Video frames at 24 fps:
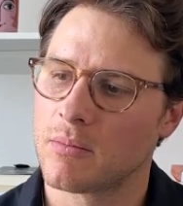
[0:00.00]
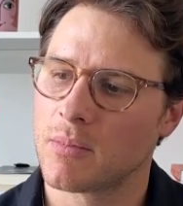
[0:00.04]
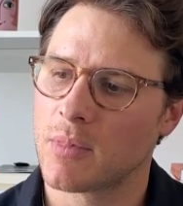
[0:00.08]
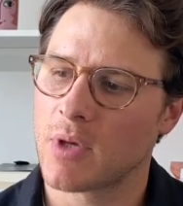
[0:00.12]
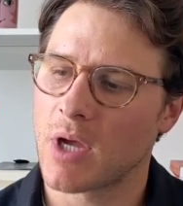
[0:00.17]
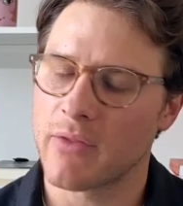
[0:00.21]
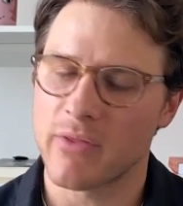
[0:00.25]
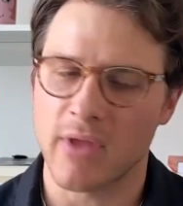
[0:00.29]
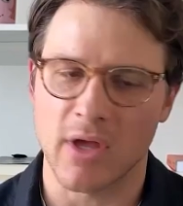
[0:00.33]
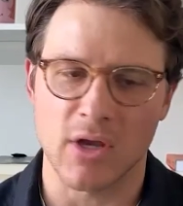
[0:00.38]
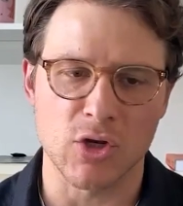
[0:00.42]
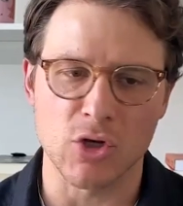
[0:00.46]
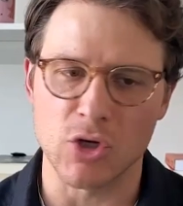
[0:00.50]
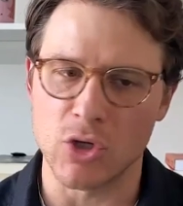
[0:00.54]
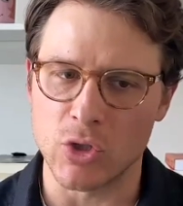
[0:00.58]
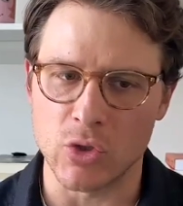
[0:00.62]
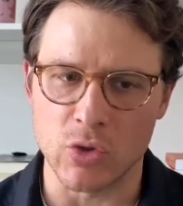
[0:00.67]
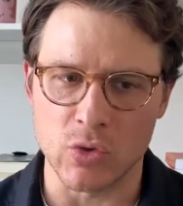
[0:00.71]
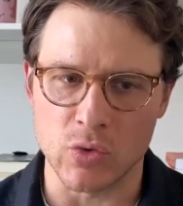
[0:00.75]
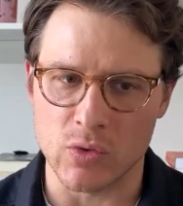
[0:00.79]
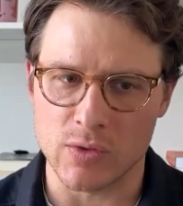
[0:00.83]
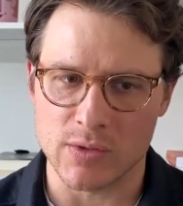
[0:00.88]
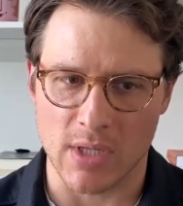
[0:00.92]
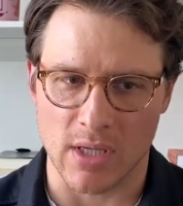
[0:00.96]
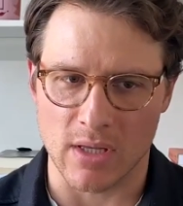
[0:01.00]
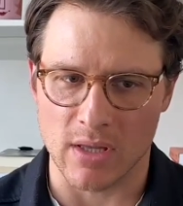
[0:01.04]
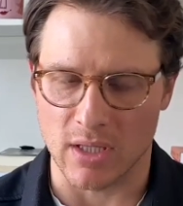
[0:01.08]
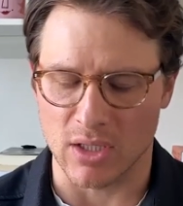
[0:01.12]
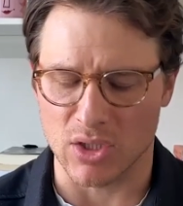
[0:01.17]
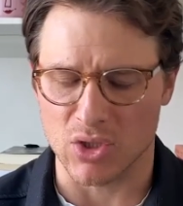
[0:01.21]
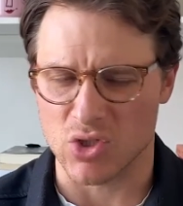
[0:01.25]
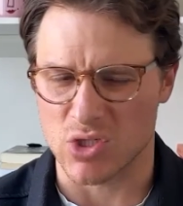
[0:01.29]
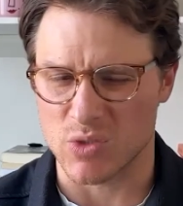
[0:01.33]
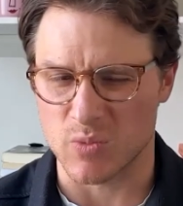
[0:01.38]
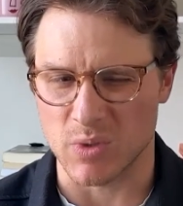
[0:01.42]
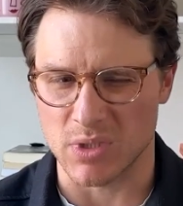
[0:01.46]
And then news, I think,
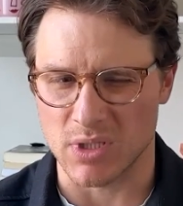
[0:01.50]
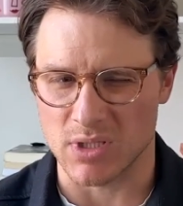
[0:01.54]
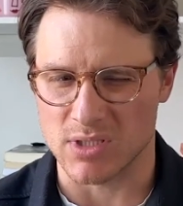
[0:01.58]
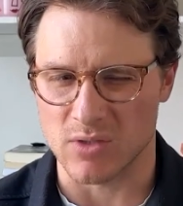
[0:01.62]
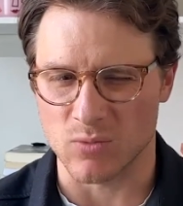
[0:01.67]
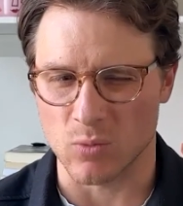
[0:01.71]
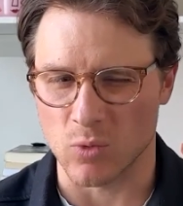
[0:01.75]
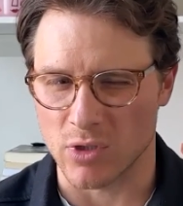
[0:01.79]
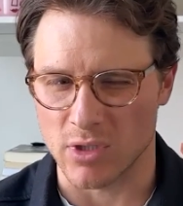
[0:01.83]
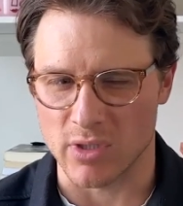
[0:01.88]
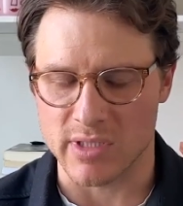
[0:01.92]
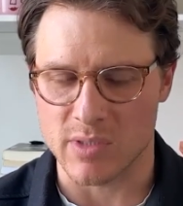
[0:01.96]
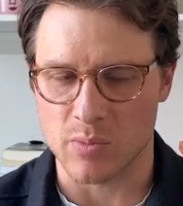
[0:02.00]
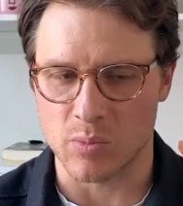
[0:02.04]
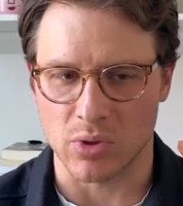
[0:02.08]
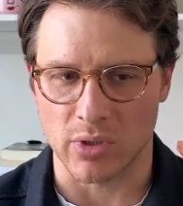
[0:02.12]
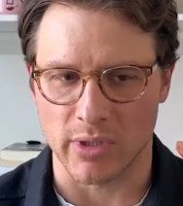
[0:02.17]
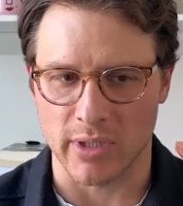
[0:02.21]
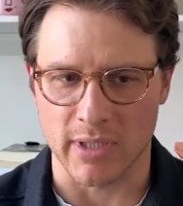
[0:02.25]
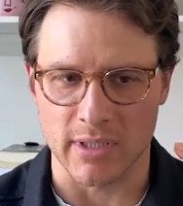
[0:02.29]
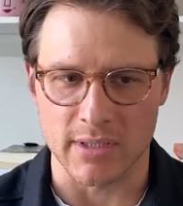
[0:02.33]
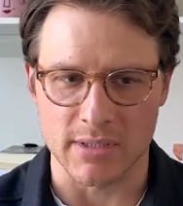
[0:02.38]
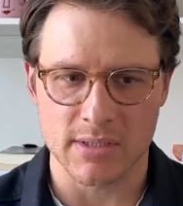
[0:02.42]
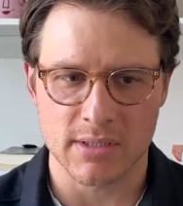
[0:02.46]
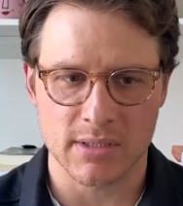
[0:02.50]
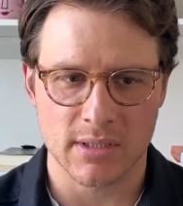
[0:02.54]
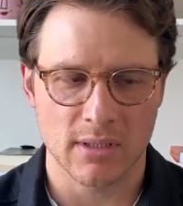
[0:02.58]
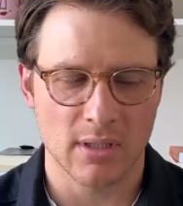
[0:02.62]
just because of where it's placed.